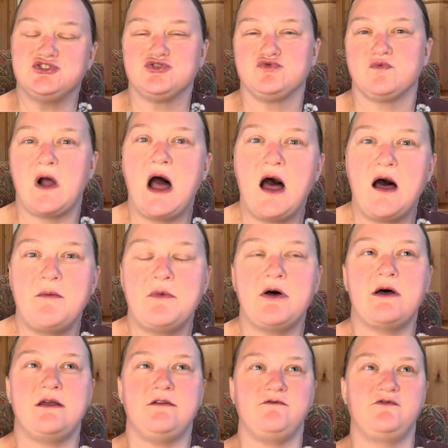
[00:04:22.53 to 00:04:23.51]

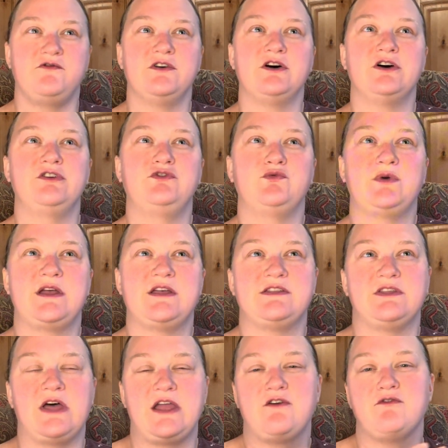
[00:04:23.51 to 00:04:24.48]
drama and filled
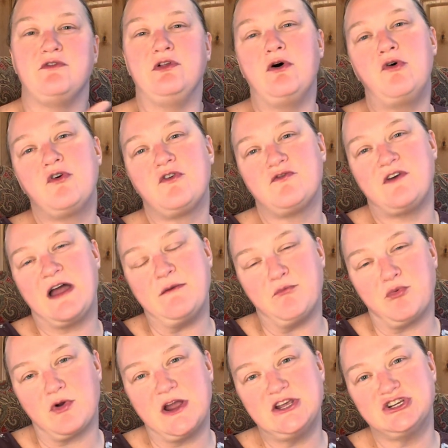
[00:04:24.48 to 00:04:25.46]
with like lower
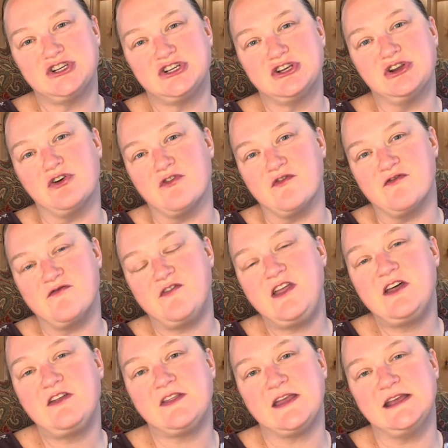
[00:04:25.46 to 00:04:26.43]
vibrational
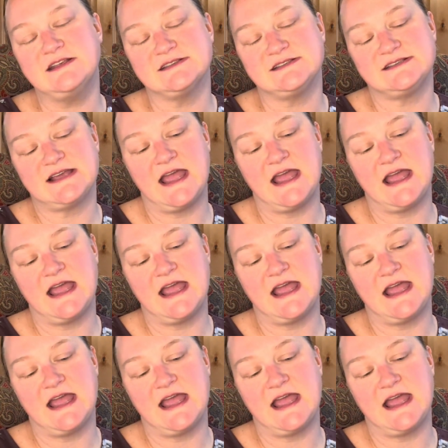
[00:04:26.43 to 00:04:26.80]
feelings.